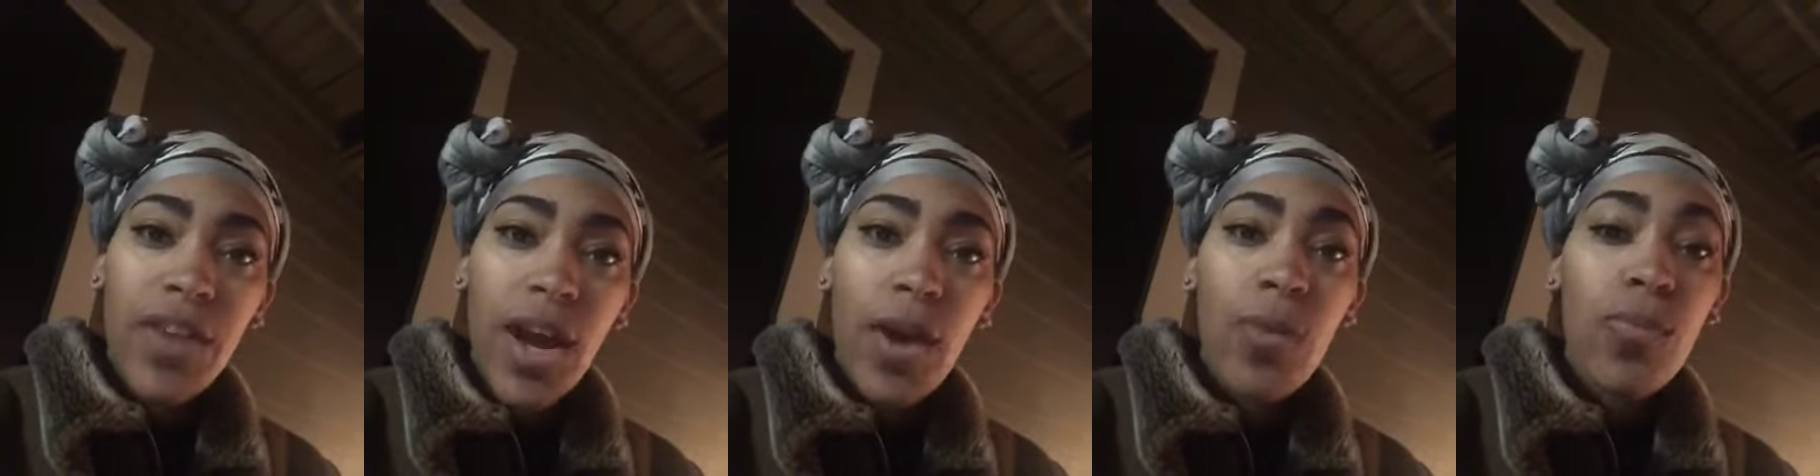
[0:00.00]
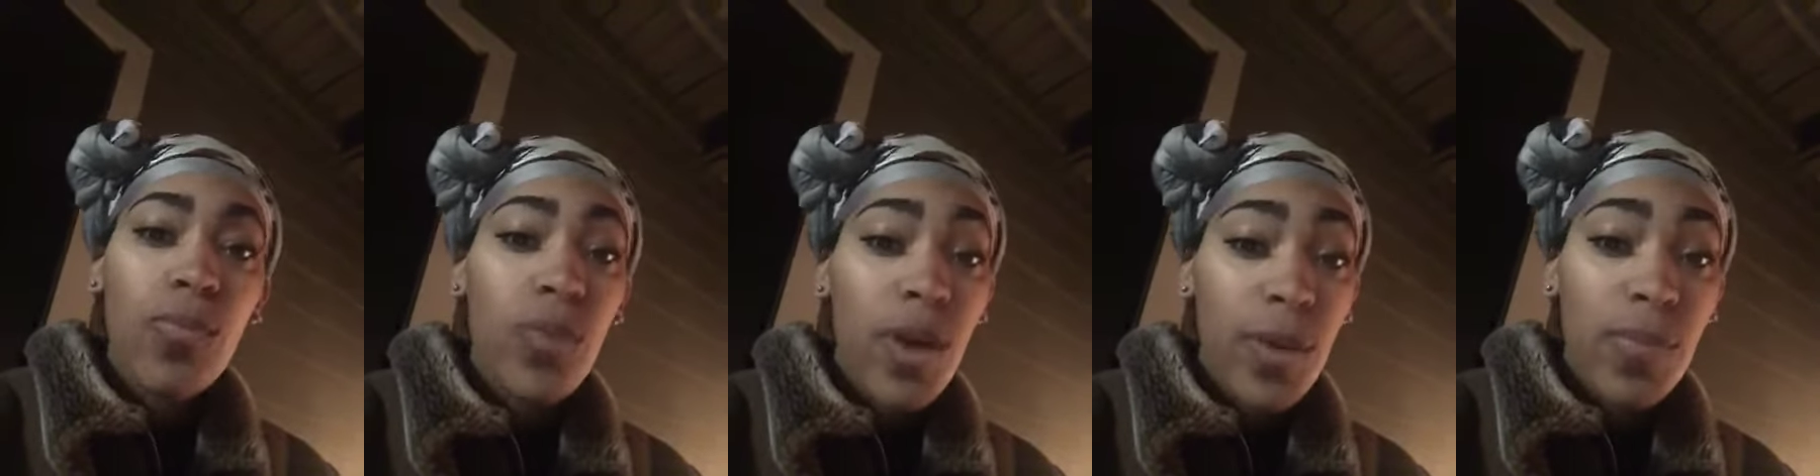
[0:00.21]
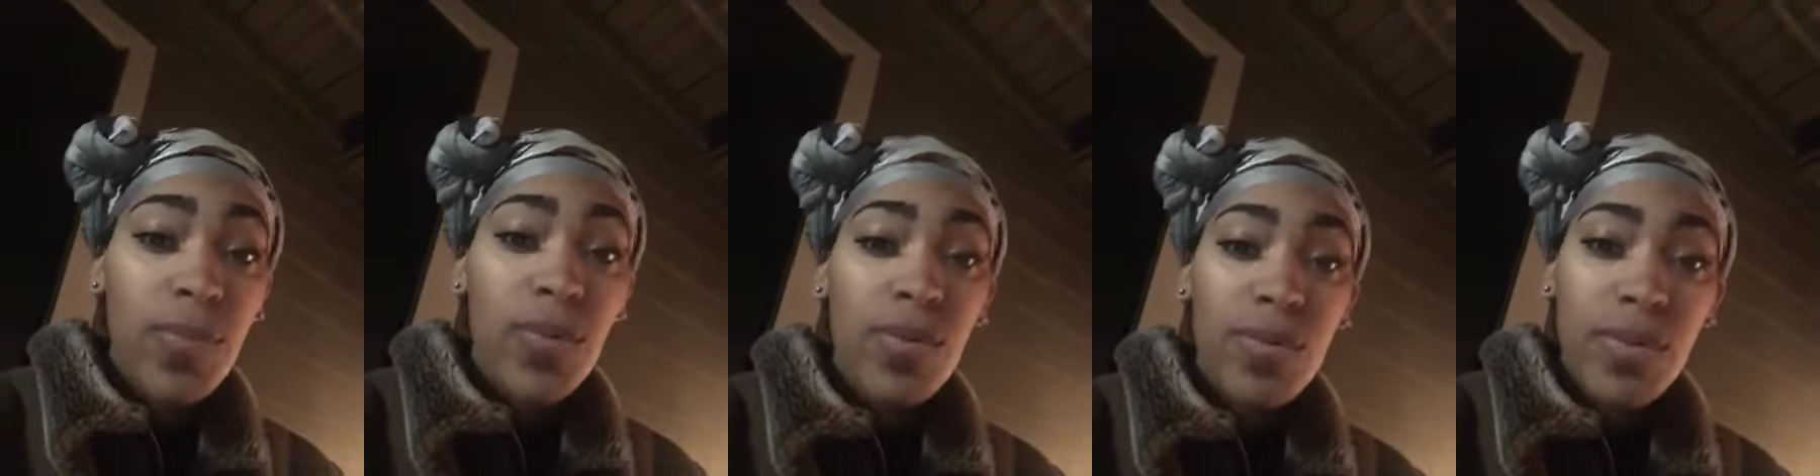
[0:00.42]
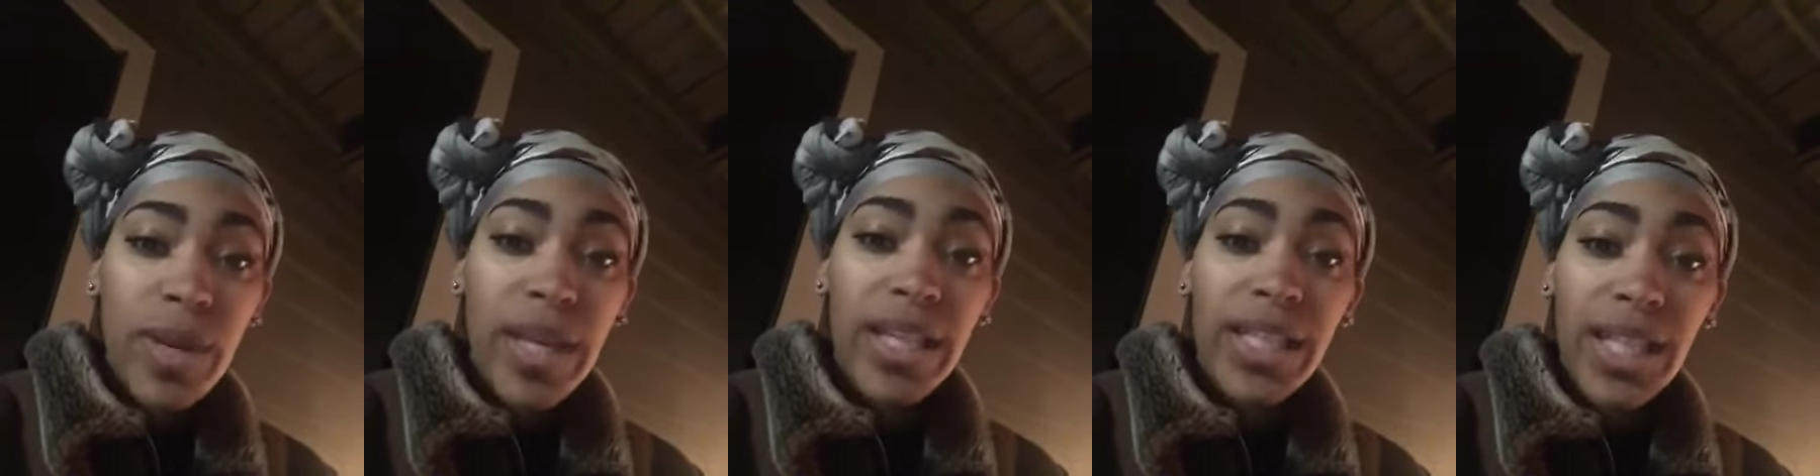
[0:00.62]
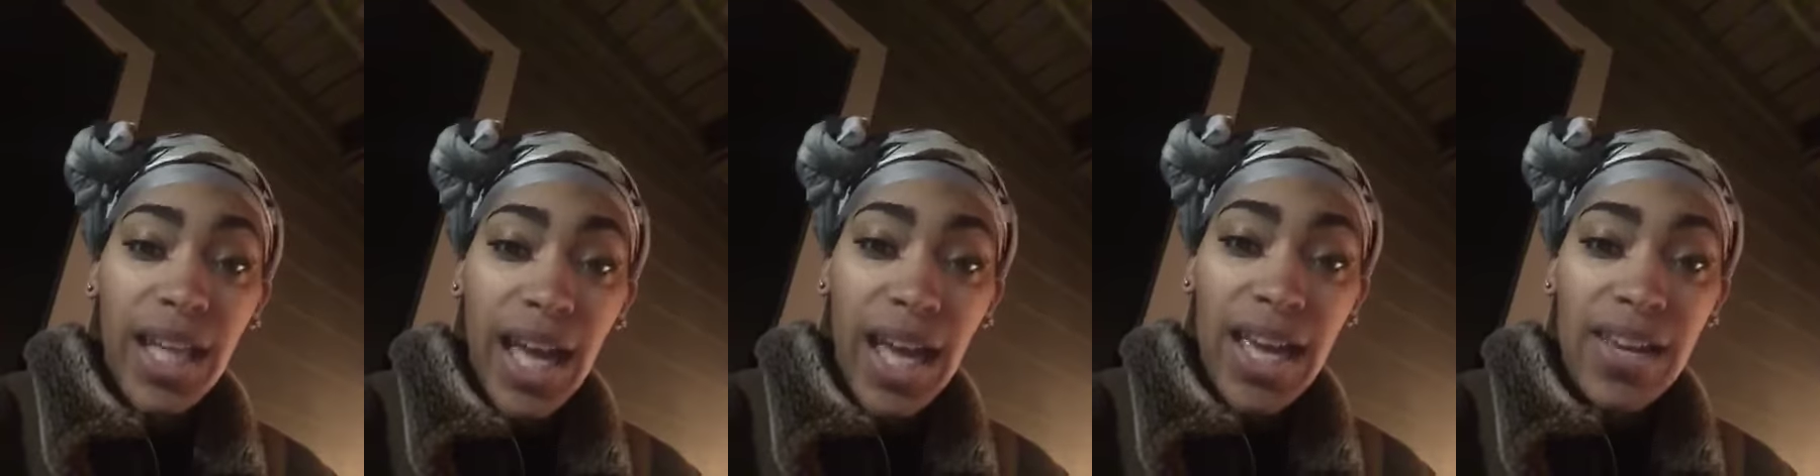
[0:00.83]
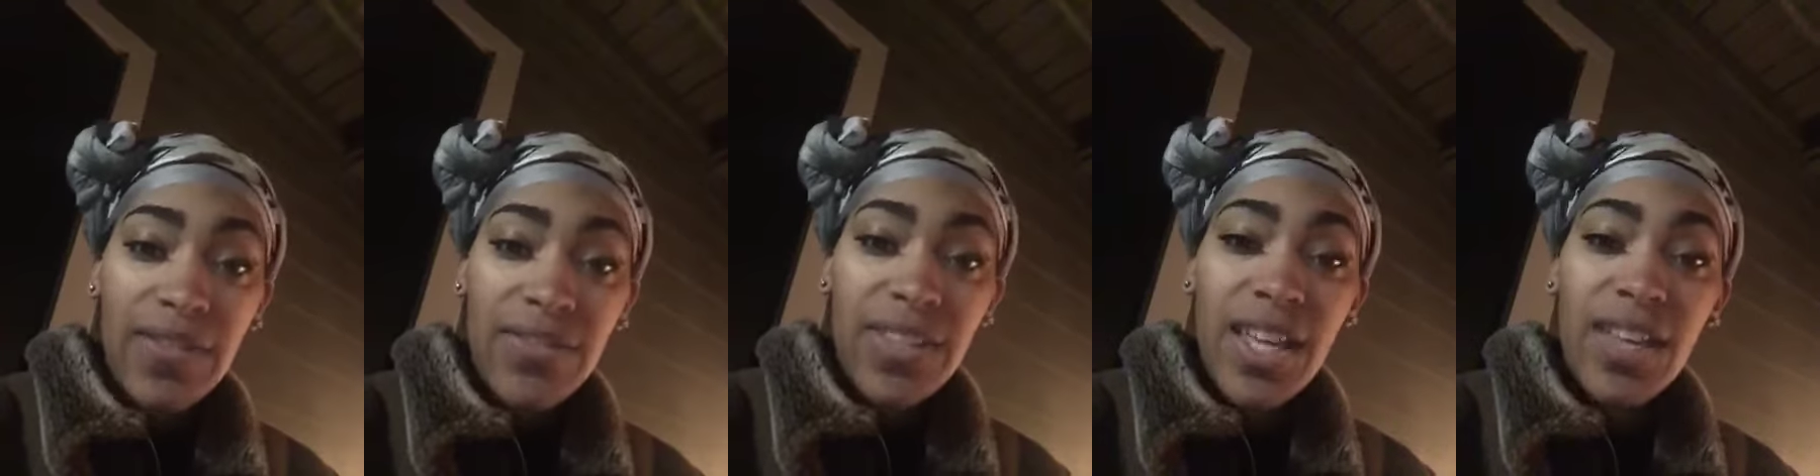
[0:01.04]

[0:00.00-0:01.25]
a reprobate life